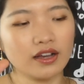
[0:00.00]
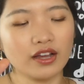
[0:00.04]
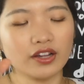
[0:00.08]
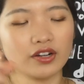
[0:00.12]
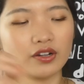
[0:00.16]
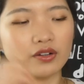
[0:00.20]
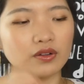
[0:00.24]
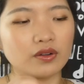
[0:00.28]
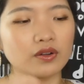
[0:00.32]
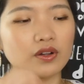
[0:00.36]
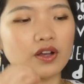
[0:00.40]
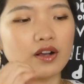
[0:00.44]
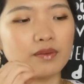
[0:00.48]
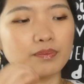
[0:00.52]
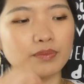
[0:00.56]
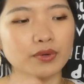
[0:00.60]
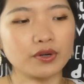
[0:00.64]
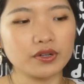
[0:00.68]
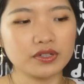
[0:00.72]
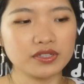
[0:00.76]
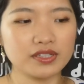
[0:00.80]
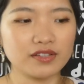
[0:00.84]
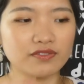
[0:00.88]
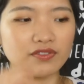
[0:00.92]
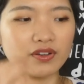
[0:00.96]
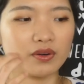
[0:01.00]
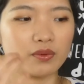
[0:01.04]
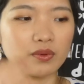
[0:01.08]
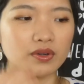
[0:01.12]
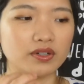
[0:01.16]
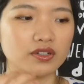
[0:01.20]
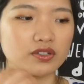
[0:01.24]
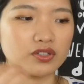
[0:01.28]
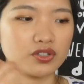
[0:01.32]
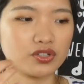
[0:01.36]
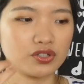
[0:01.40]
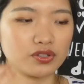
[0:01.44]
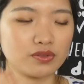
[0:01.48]
I don't know, a box if I
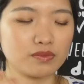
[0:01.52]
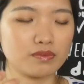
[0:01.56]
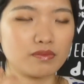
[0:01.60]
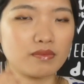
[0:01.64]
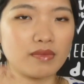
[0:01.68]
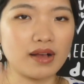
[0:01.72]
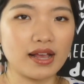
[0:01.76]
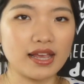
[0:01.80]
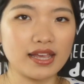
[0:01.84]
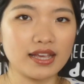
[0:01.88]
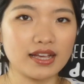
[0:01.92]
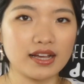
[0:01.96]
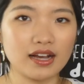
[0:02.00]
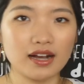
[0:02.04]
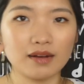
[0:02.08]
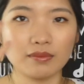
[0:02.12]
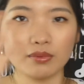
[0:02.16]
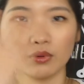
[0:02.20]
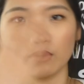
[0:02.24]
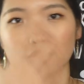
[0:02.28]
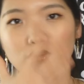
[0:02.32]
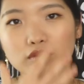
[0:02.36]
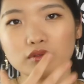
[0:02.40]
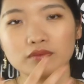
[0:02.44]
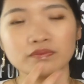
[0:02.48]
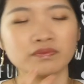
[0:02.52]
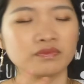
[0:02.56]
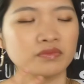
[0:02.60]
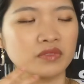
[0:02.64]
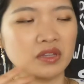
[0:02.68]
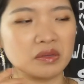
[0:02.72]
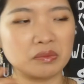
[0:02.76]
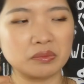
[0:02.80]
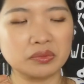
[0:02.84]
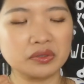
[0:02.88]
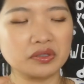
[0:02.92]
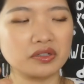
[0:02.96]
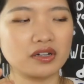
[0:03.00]
want to do makeup or
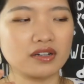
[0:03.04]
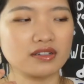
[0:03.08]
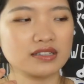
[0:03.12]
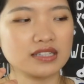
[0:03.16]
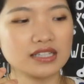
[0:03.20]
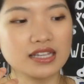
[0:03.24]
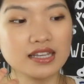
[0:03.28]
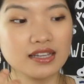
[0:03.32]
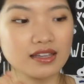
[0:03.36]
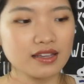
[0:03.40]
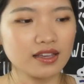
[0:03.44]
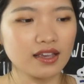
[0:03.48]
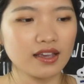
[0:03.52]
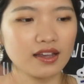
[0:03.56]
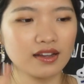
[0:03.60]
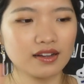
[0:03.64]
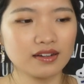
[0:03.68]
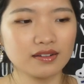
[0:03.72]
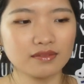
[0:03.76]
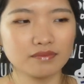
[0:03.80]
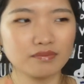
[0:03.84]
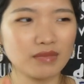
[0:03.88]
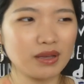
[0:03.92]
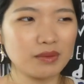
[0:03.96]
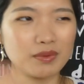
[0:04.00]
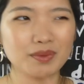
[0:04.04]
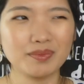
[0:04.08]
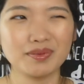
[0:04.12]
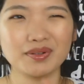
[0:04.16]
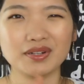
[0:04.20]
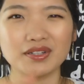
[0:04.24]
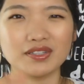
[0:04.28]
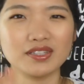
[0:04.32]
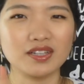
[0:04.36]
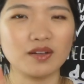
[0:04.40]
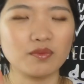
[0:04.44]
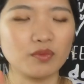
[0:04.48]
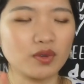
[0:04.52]
put on skincare, maybe put
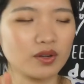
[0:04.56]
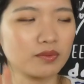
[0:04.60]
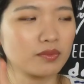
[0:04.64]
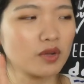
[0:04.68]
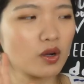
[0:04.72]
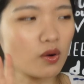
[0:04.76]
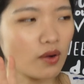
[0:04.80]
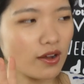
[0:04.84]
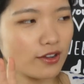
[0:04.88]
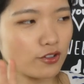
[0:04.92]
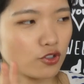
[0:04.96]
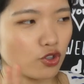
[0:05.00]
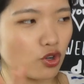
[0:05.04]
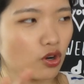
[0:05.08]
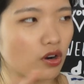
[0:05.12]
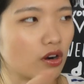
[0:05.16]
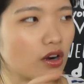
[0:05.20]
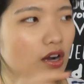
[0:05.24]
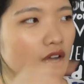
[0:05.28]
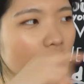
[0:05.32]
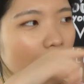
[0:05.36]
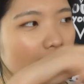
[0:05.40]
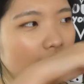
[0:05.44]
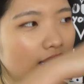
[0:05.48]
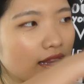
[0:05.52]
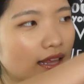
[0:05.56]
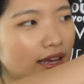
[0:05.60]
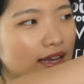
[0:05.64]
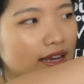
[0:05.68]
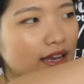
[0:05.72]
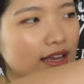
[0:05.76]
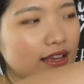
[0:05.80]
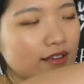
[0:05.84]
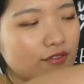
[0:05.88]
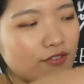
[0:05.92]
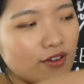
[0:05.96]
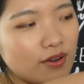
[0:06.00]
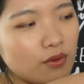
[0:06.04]
it somewhere, I'm not quite sure.
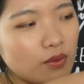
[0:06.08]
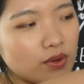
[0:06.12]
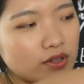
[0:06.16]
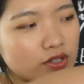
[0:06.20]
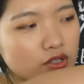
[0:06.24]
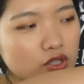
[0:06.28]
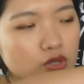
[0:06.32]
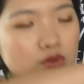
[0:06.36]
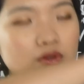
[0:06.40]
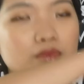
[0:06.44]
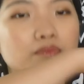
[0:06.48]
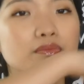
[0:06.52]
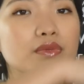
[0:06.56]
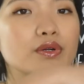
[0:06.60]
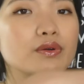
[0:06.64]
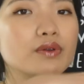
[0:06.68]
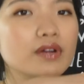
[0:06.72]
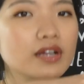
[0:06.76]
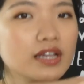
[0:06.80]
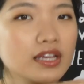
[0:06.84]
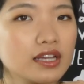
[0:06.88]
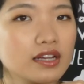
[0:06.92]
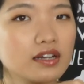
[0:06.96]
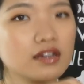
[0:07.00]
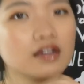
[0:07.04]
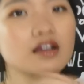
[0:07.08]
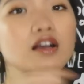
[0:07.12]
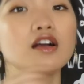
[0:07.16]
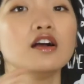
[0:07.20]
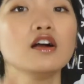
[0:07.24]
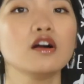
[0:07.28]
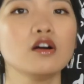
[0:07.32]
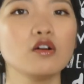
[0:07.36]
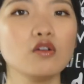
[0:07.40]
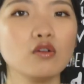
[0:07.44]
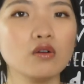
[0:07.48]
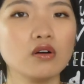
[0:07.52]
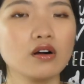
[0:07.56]
Like if I want to do a mirror here,
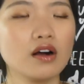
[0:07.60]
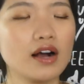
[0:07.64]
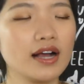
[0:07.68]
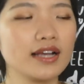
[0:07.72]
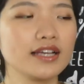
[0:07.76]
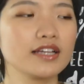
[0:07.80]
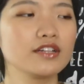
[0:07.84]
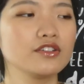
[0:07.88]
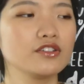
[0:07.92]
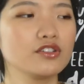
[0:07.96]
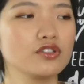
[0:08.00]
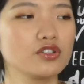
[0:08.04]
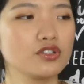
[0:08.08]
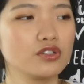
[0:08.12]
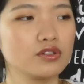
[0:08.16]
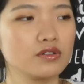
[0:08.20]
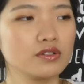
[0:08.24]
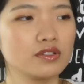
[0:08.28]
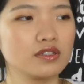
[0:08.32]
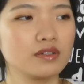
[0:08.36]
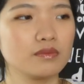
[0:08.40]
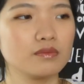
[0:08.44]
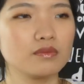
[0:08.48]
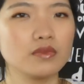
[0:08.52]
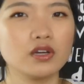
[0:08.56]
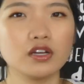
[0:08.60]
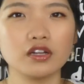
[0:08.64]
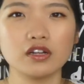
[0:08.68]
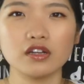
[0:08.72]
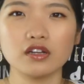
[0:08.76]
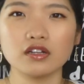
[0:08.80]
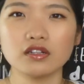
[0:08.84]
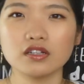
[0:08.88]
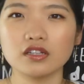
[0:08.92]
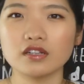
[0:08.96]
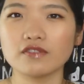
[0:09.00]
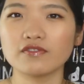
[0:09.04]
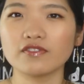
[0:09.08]
or I can just do some
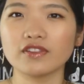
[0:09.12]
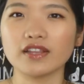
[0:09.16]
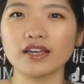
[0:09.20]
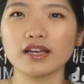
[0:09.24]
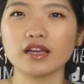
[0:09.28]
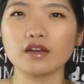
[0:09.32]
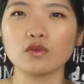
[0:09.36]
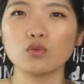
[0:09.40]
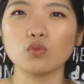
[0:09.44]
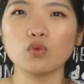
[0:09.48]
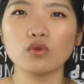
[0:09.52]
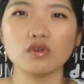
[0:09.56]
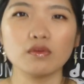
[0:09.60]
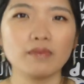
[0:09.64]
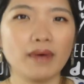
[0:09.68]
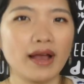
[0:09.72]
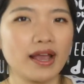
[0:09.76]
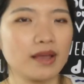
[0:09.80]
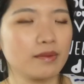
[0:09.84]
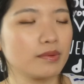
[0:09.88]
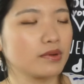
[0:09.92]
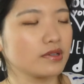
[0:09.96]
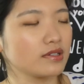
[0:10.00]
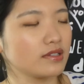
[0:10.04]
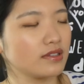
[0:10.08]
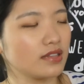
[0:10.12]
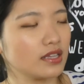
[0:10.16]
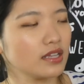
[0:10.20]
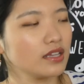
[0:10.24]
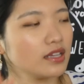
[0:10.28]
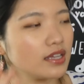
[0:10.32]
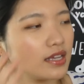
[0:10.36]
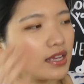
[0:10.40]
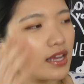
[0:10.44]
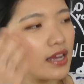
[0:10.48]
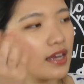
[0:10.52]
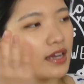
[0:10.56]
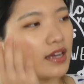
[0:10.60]
adhesive like a wallpaper
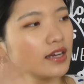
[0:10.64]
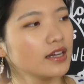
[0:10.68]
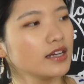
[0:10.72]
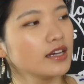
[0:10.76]
thingy.